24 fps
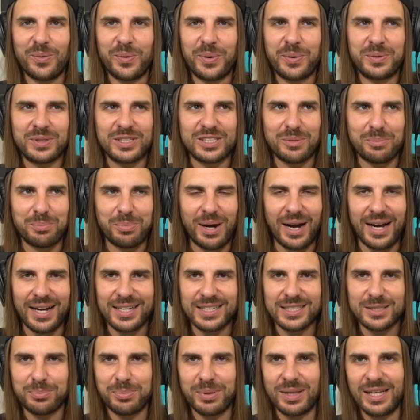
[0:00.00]
We went to
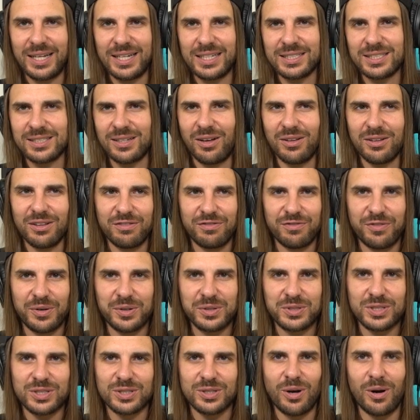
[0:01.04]
Pike's Place, saw the
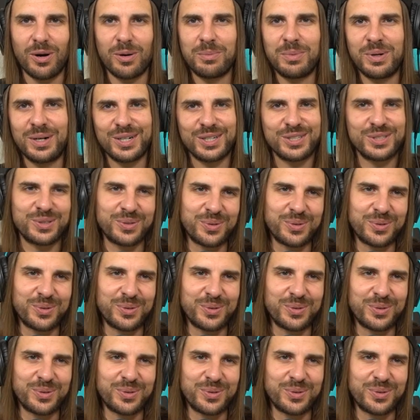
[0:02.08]
first Starbucks,